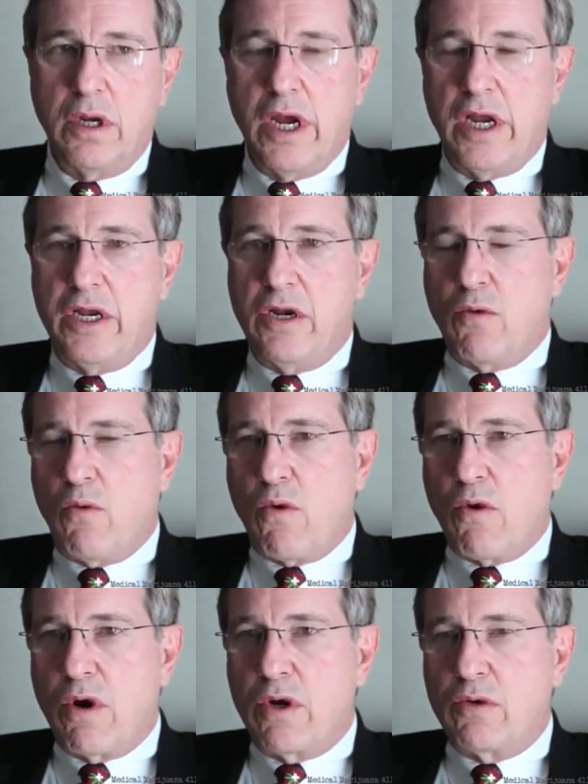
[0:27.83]
And in a
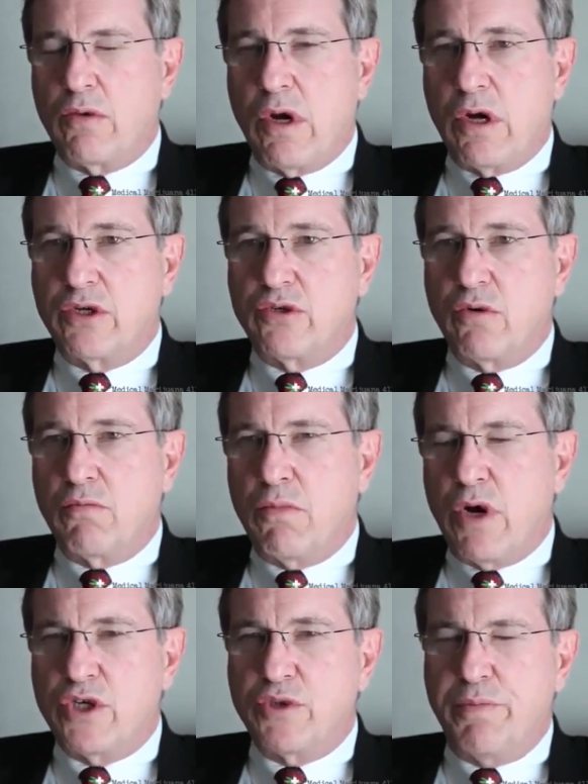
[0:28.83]
war on drugs, there
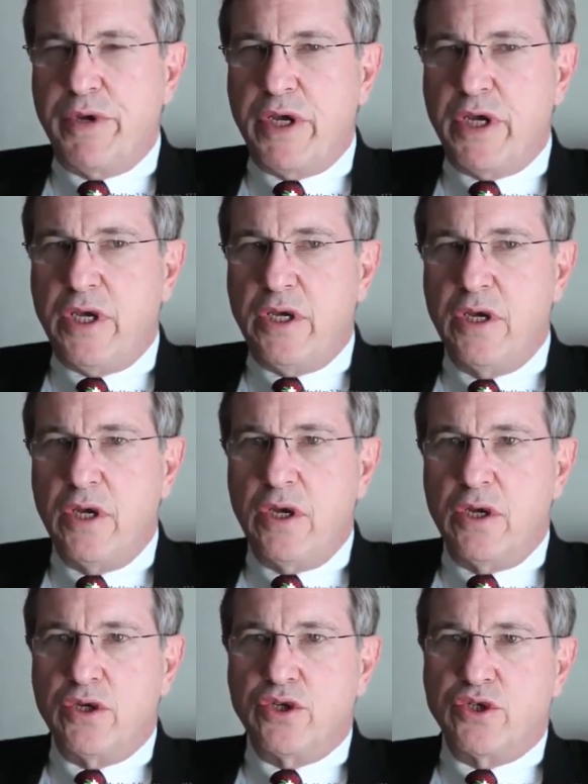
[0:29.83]
must be
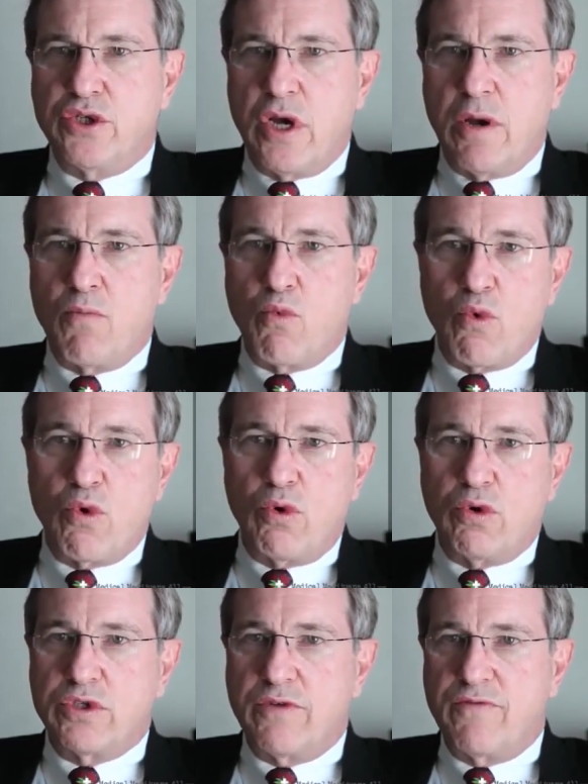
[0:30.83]
some
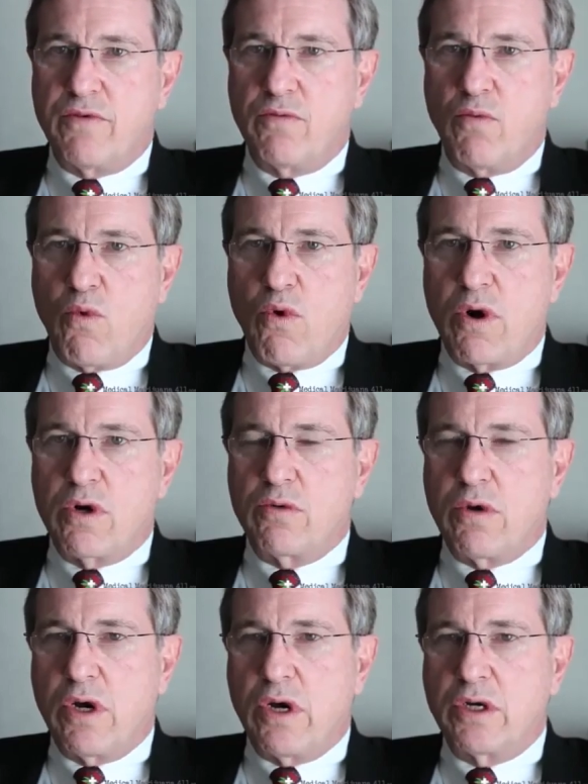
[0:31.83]
rules of the war on
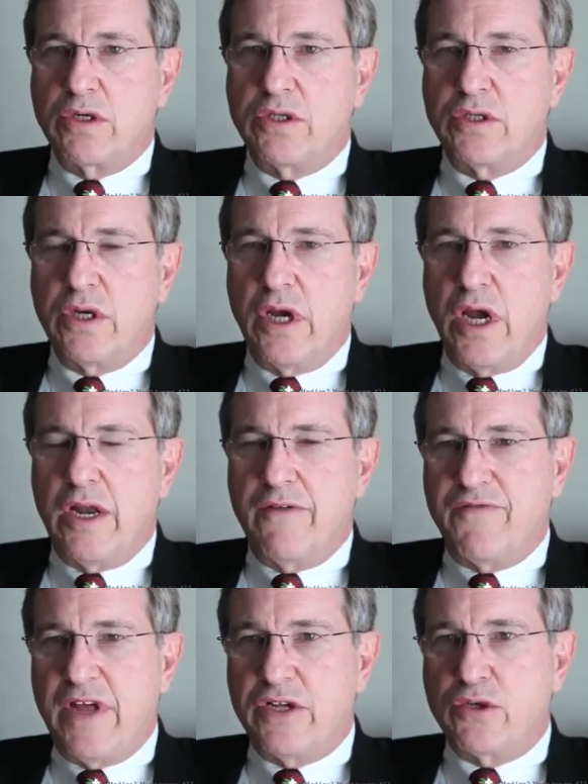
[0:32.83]
drugs. And
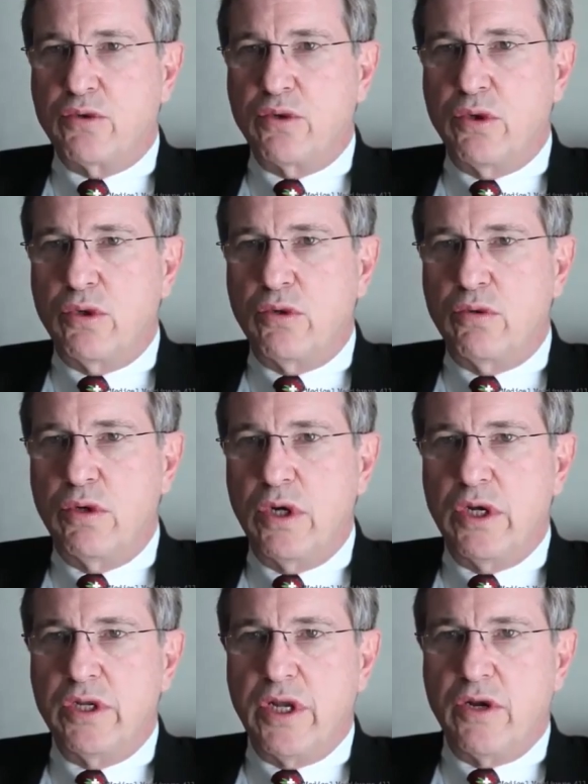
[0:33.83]
if that's true,
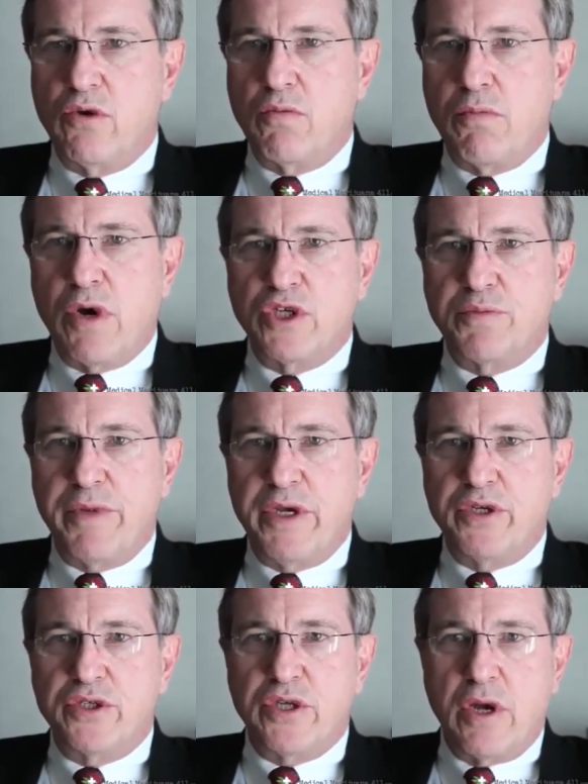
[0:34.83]
then there must
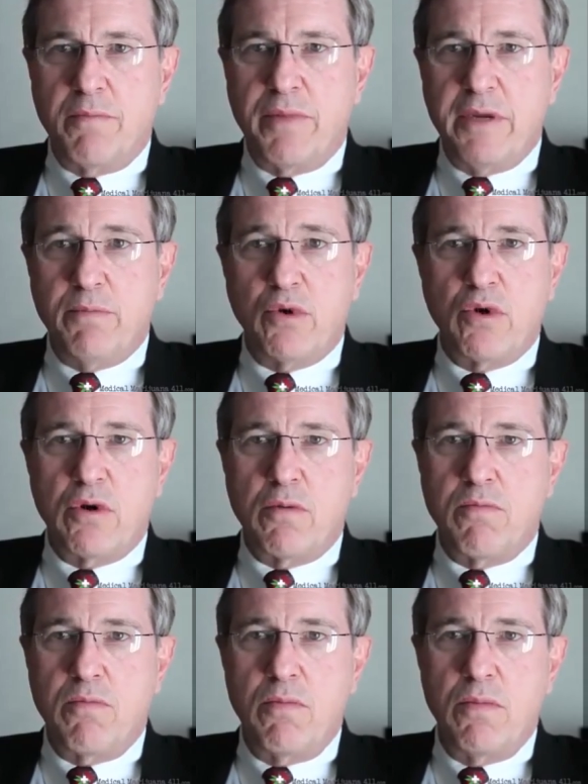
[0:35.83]
be some people
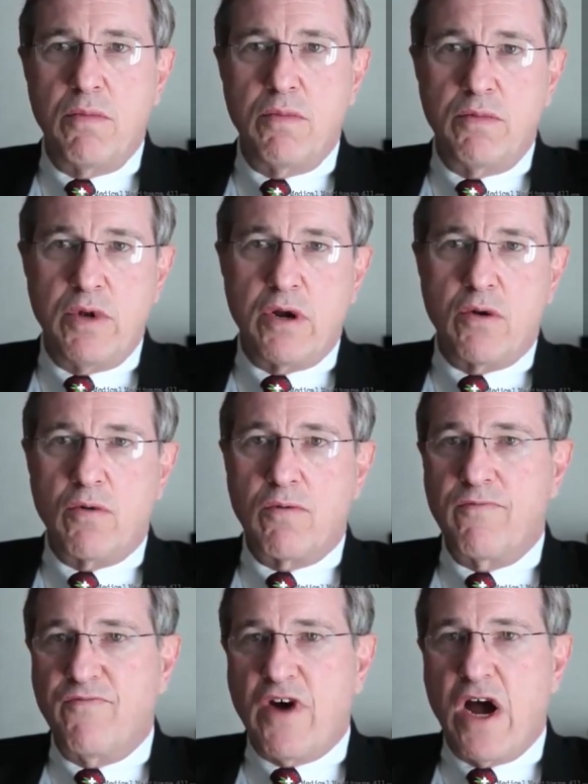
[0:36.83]
that are
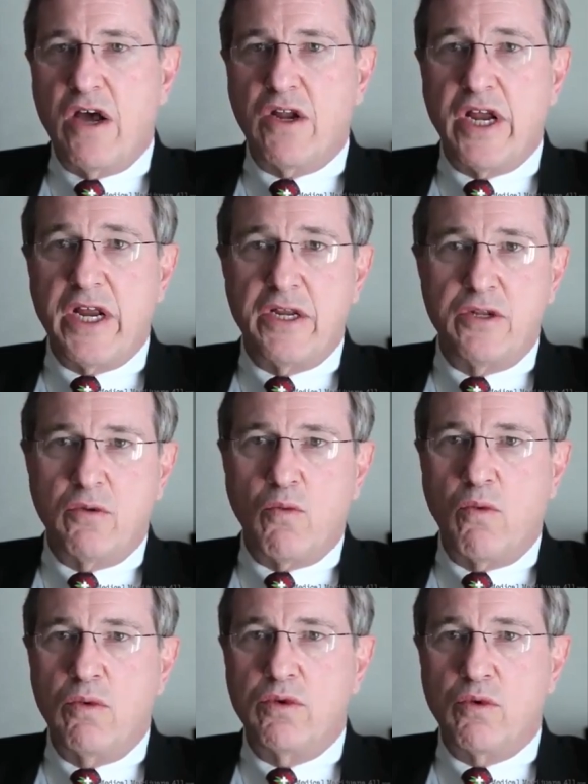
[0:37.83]
violating
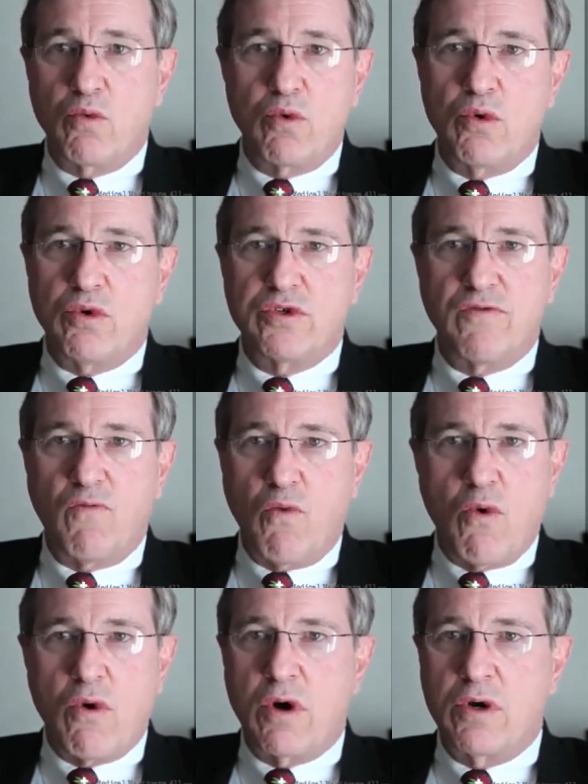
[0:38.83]
the rules of
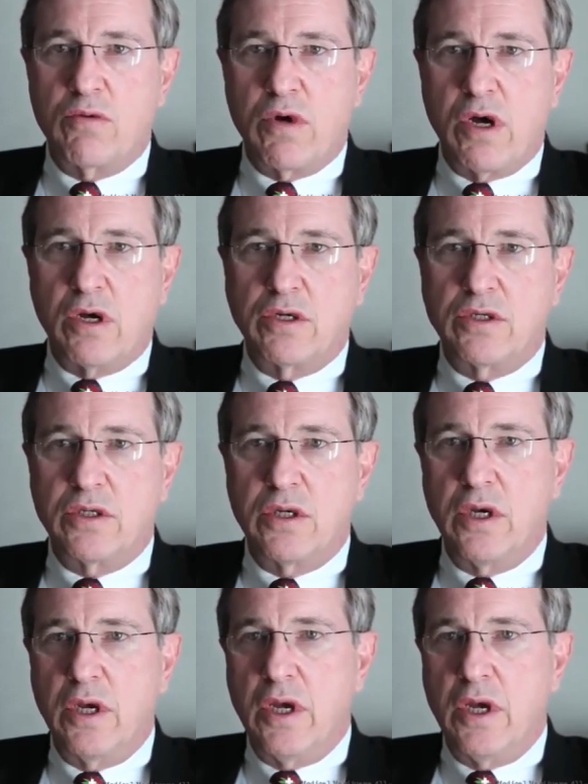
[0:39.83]
war on drugs.